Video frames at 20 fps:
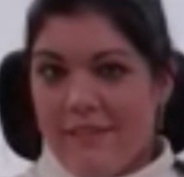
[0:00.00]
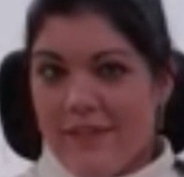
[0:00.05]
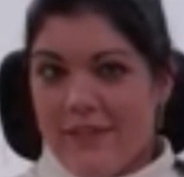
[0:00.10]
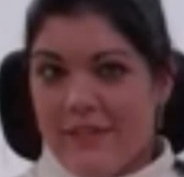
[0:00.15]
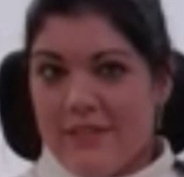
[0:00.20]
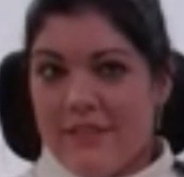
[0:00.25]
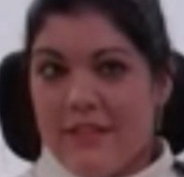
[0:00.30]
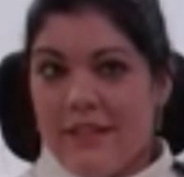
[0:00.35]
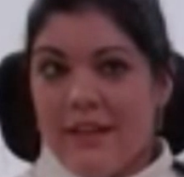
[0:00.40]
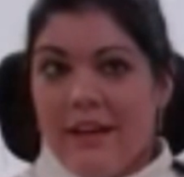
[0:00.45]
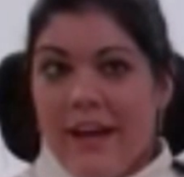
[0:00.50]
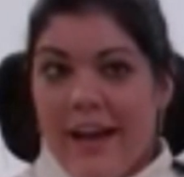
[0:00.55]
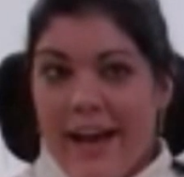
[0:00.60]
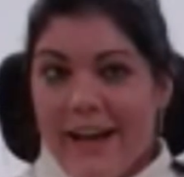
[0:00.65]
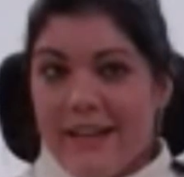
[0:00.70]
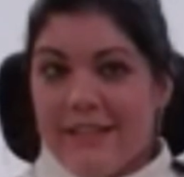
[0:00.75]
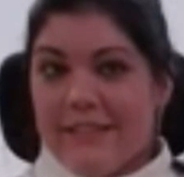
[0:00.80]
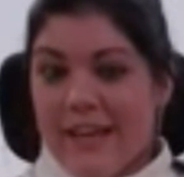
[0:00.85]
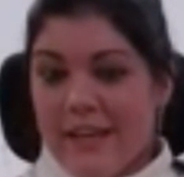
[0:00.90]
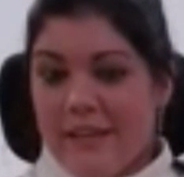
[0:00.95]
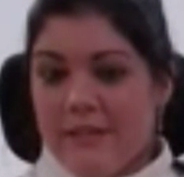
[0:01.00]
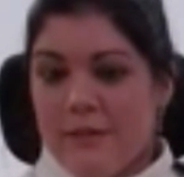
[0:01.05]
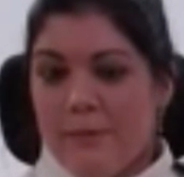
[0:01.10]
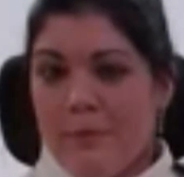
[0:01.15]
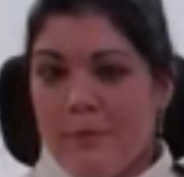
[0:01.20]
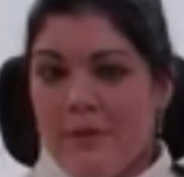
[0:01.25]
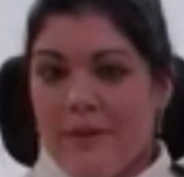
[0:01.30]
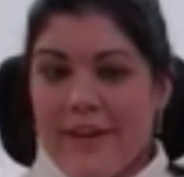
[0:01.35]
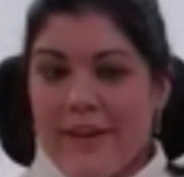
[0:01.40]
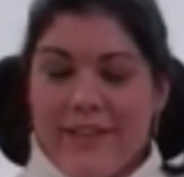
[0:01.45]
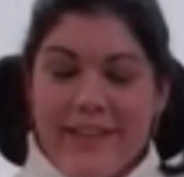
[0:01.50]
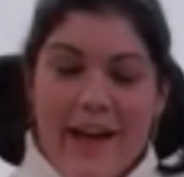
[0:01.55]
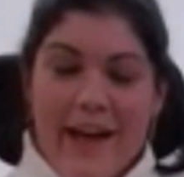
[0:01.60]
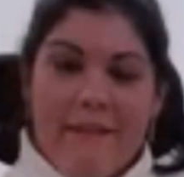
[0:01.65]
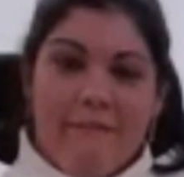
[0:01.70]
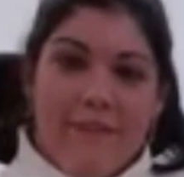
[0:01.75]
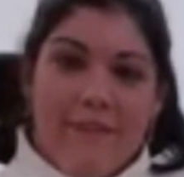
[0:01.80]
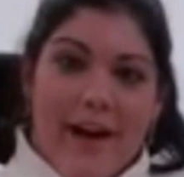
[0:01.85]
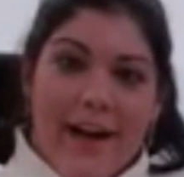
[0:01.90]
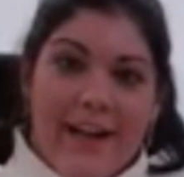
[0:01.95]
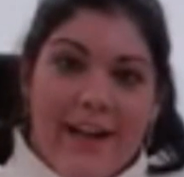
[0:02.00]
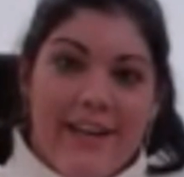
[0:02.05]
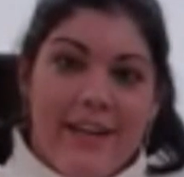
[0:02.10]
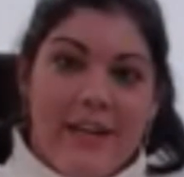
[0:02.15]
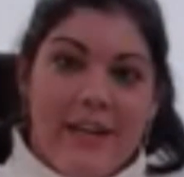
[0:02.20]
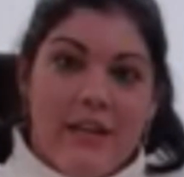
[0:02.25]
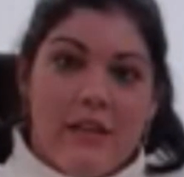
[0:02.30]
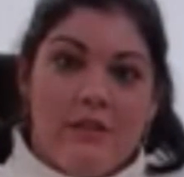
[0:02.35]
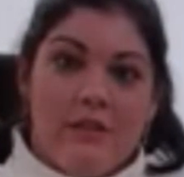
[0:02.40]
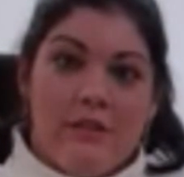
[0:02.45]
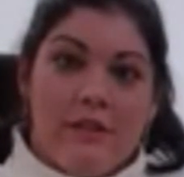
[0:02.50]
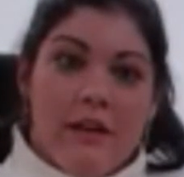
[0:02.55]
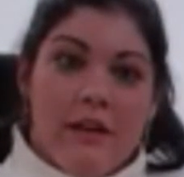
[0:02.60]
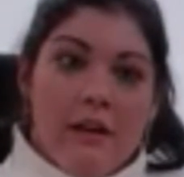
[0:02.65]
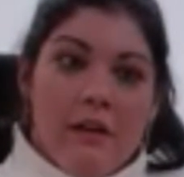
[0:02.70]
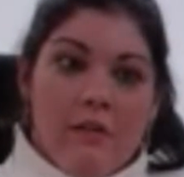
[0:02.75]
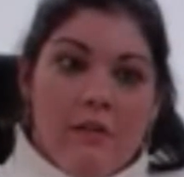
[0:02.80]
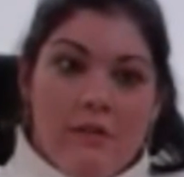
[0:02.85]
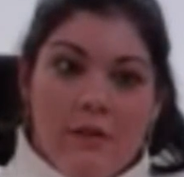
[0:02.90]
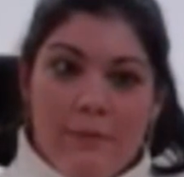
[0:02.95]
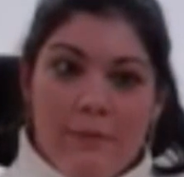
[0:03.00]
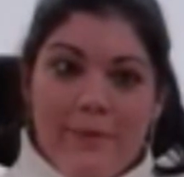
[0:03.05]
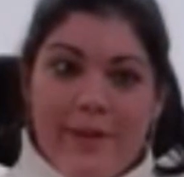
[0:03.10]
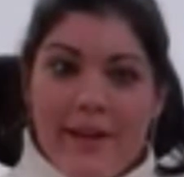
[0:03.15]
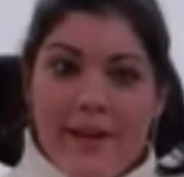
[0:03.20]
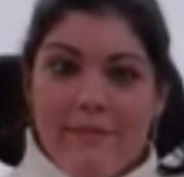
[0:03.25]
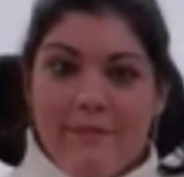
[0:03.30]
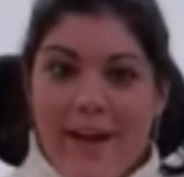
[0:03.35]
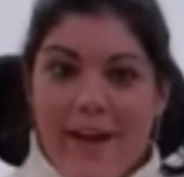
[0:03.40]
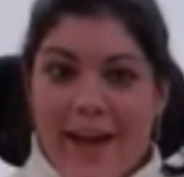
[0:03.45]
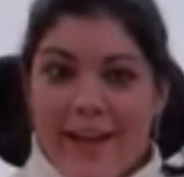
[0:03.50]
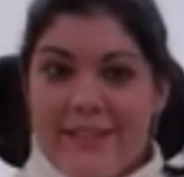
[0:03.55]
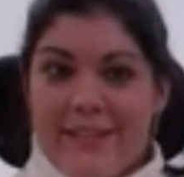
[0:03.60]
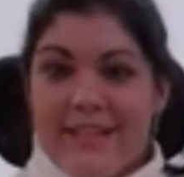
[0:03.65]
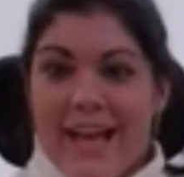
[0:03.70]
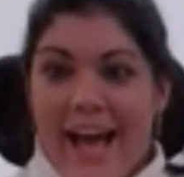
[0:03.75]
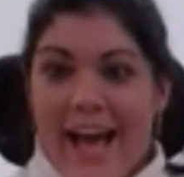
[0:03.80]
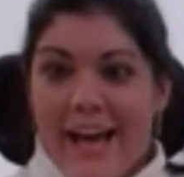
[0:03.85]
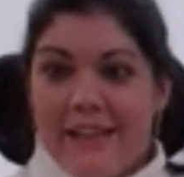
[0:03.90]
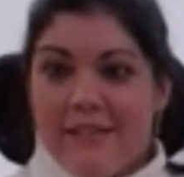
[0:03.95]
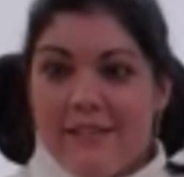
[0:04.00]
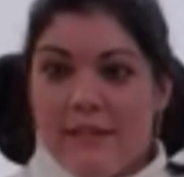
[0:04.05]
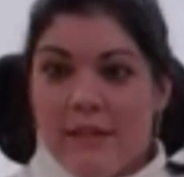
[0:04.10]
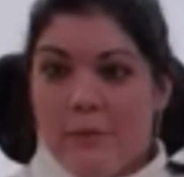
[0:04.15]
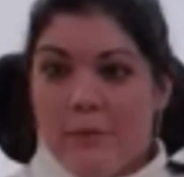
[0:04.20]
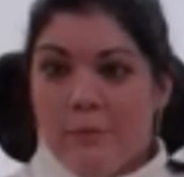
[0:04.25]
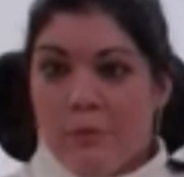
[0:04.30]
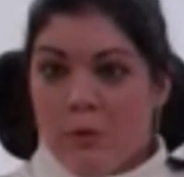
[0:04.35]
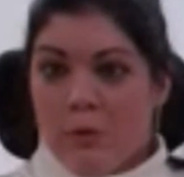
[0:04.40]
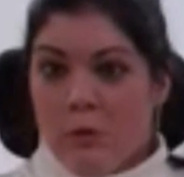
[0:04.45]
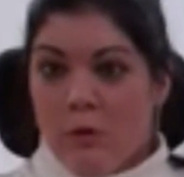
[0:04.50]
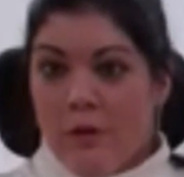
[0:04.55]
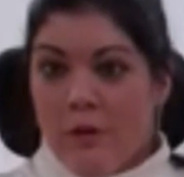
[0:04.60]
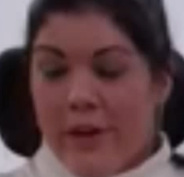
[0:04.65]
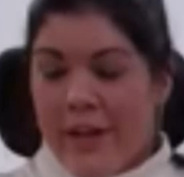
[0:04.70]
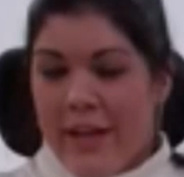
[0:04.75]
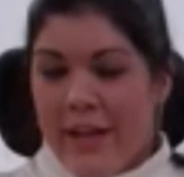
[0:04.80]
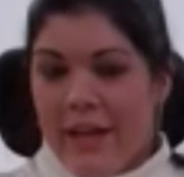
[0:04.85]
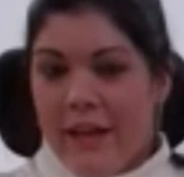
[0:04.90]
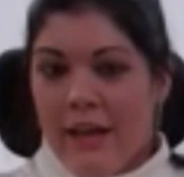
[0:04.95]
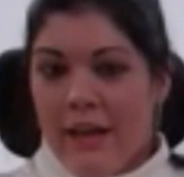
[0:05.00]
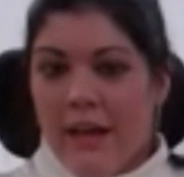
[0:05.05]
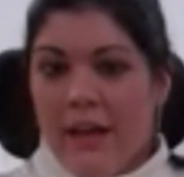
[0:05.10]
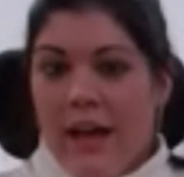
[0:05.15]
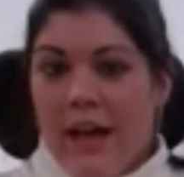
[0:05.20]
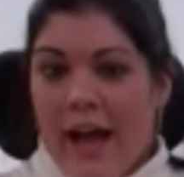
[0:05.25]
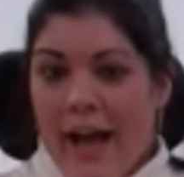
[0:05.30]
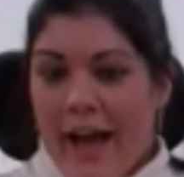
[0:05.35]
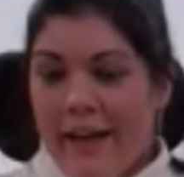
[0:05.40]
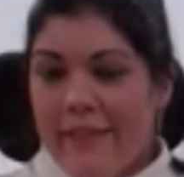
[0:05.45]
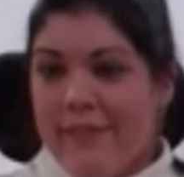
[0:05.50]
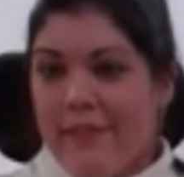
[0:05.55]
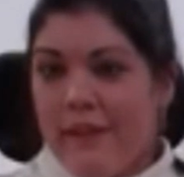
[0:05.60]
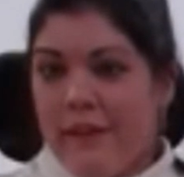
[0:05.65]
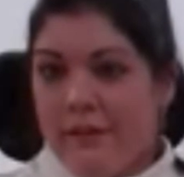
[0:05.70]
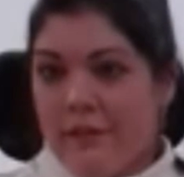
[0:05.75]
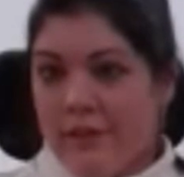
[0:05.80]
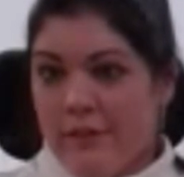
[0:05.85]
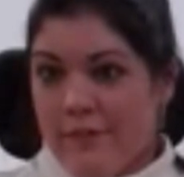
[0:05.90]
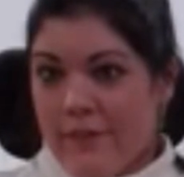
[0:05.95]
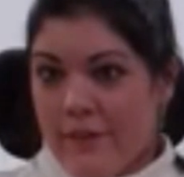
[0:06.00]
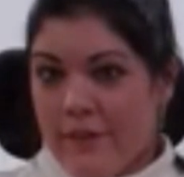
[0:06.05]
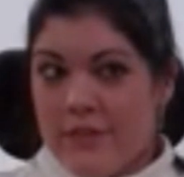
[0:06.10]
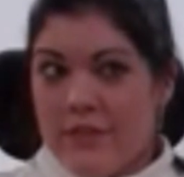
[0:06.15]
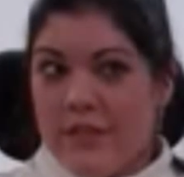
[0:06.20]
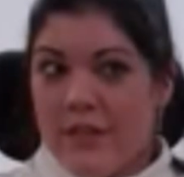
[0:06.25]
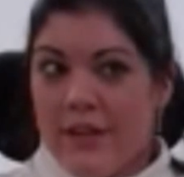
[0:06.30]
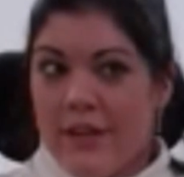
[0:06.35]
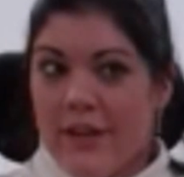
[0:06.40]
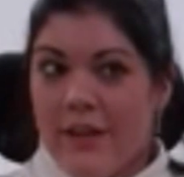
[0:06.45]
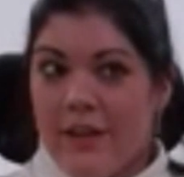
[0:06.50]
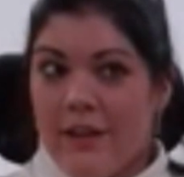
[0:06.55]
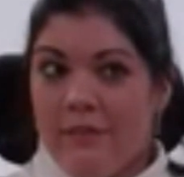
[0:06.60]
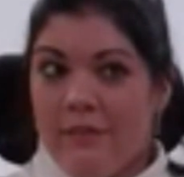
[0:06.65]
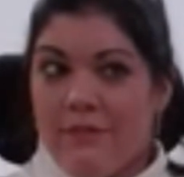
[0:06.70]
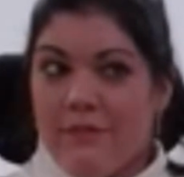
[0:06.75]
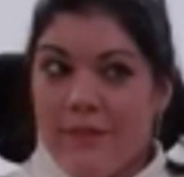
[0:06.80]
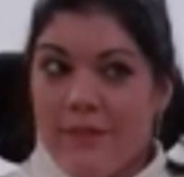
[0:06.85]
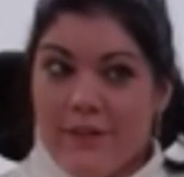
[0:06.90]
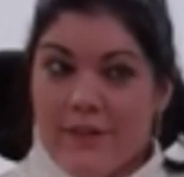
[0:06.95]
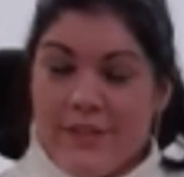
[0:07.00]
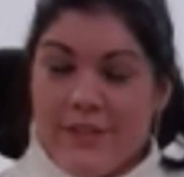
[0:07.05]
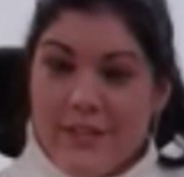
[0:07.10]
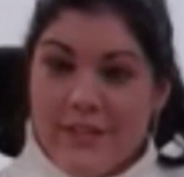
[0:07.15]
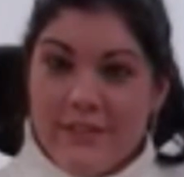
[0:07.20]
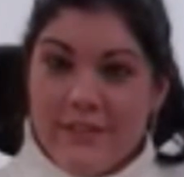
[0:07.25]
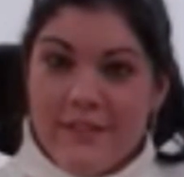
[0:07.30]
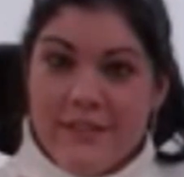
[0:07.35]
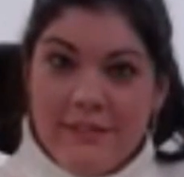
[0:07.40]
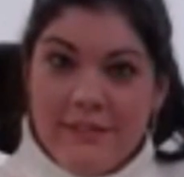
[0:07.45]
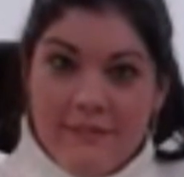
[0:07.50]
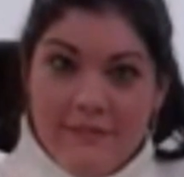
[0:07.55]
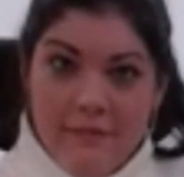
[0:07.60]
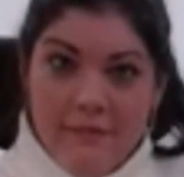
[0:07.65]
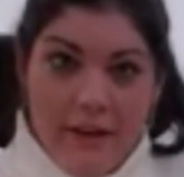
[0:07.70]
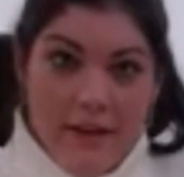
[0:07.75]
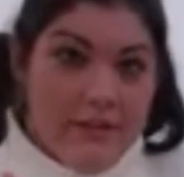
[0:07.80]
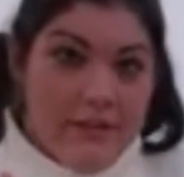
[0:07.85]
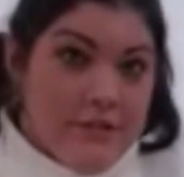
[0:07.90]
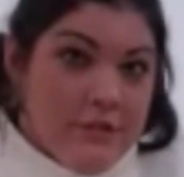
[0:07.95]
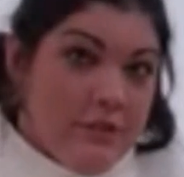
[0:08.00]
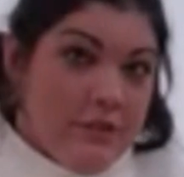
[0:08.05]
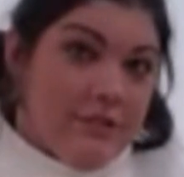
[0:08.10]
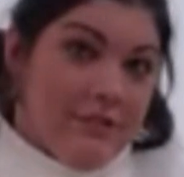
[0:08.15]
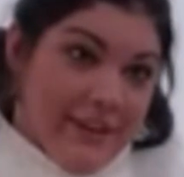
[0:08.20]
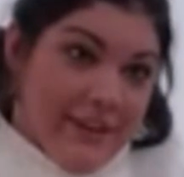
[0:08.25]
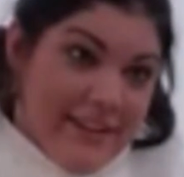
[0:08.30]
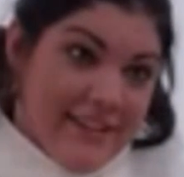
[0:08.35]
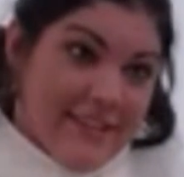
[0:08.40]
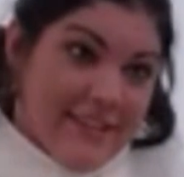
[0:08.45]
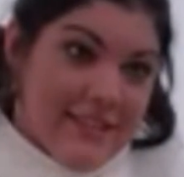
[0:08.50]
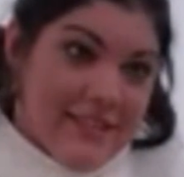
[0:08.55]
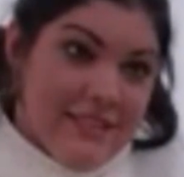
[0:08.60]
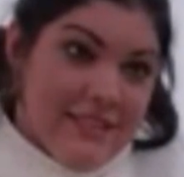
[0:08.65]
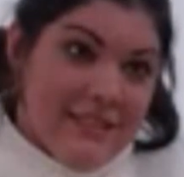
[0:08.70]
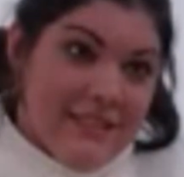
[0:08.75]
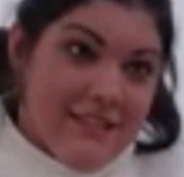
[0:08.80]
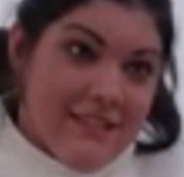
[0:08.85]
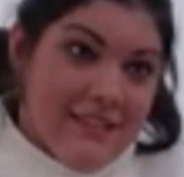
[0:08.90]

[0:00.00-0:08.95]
was accessible and that my needs were being met as an employee at the university versus a student